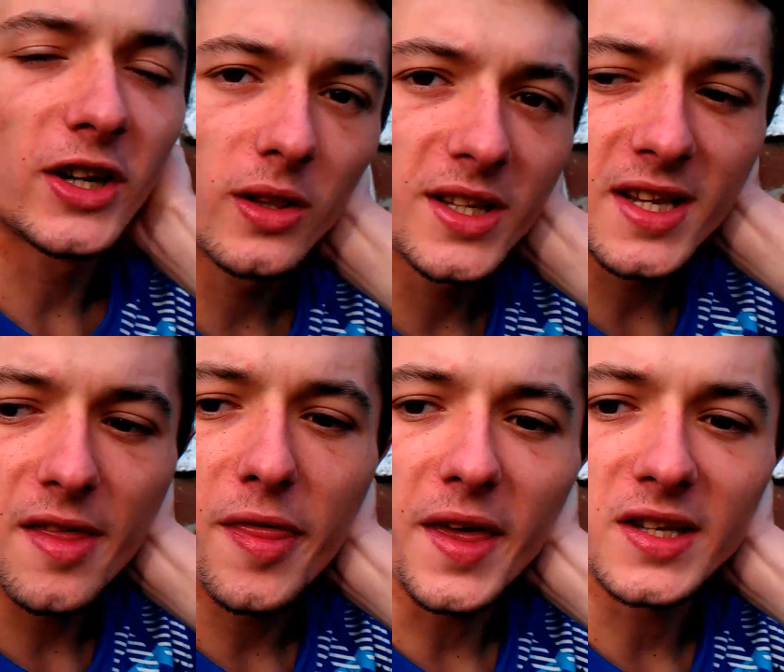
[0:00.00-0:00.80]
I tried all
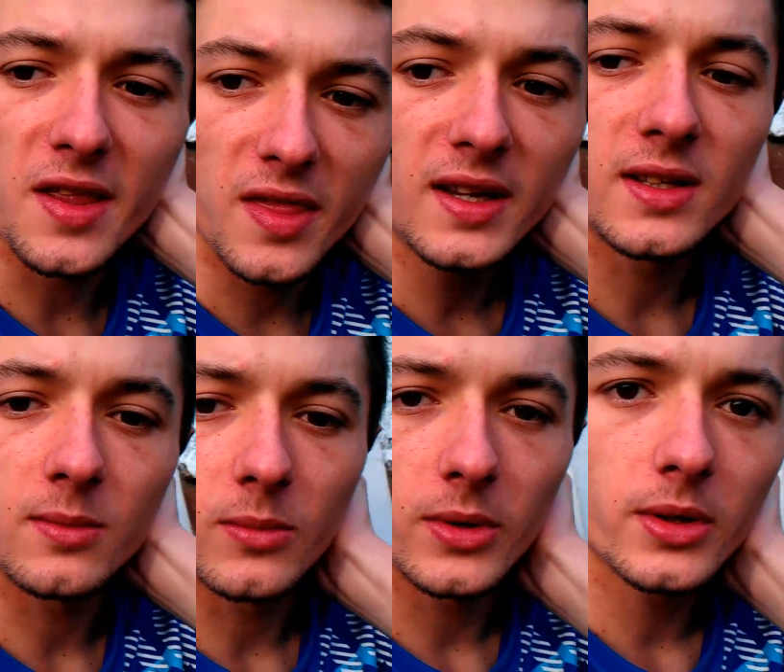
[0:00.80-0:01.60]
these other things and they
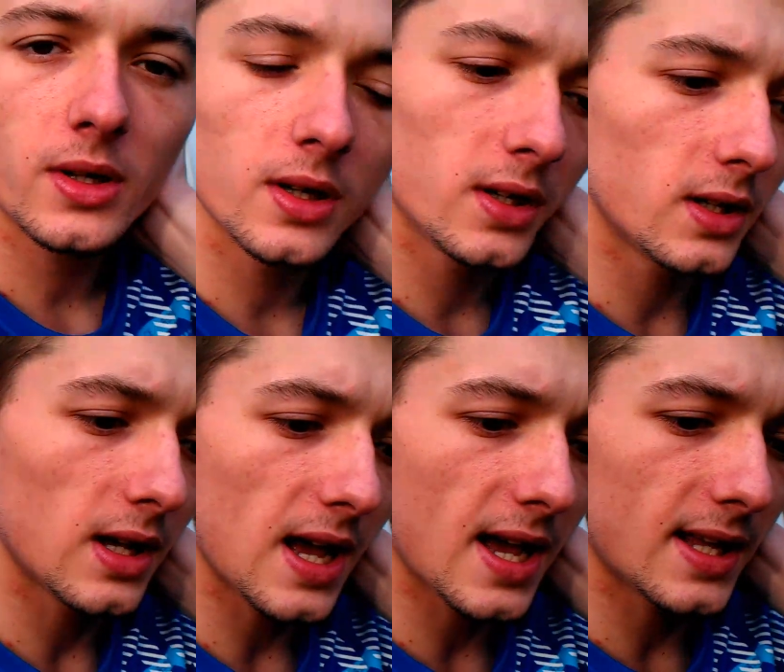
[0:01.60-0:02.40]
didn't work
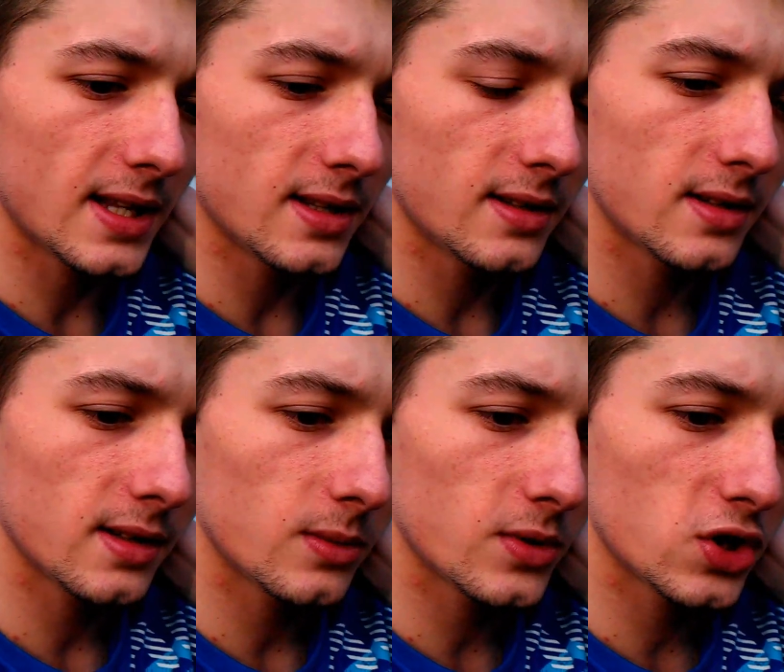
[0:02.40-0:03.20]
and
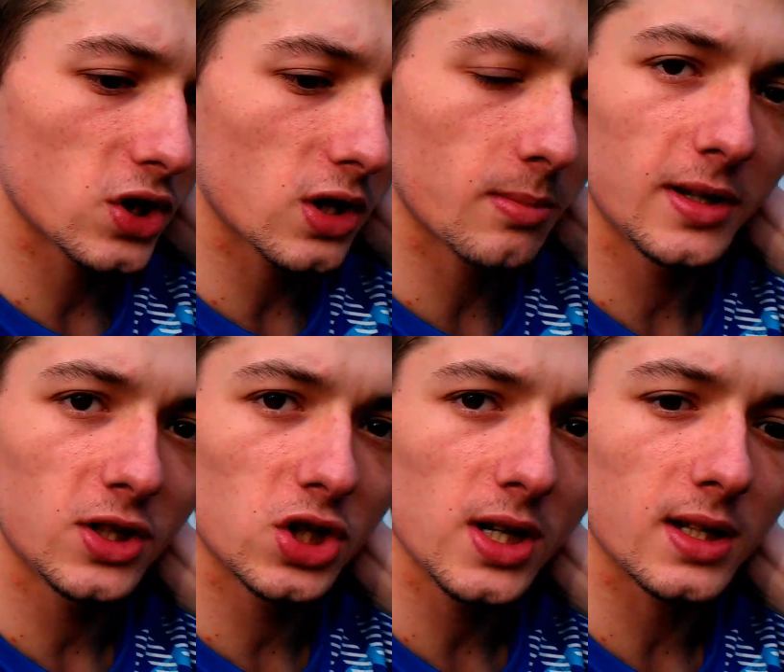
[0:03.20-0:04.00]
it was just
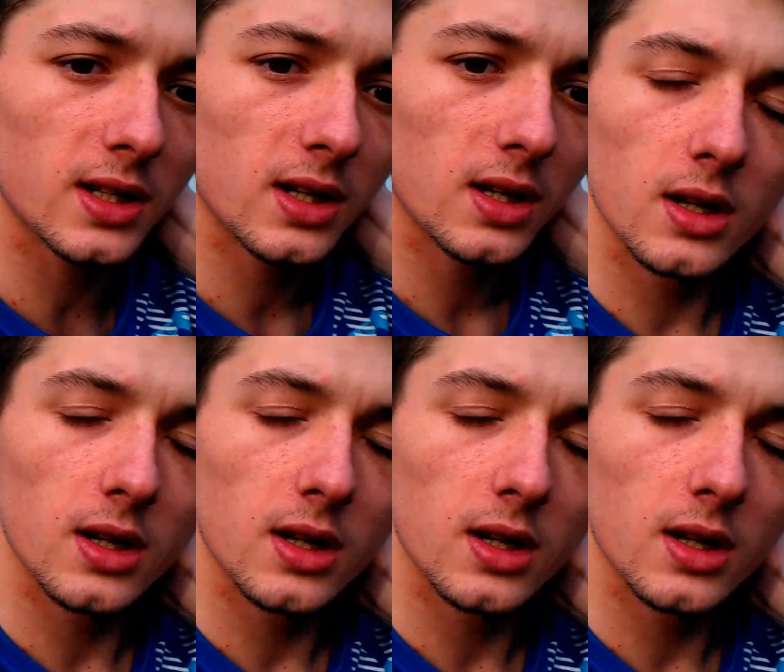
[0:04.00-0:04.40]
complete shit